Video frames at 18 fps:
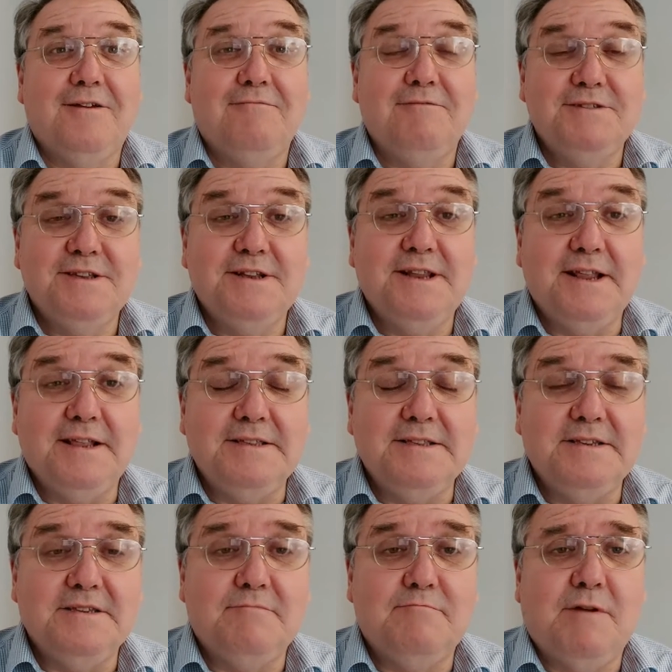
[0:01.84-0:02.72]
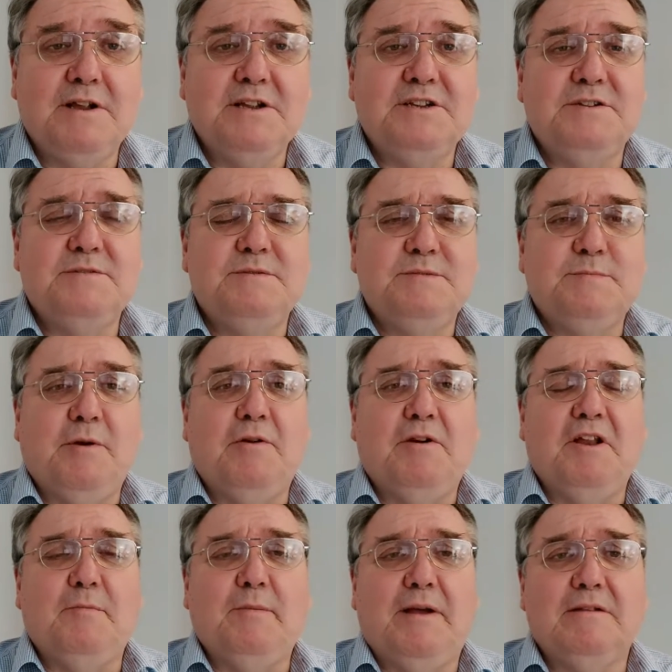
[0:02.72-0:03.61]
Resilience is a much
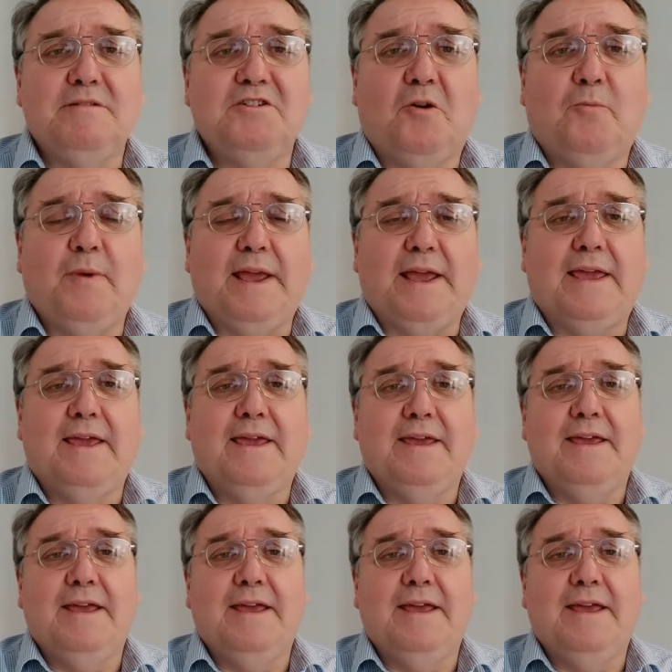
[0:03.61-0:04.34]
spoken about topic,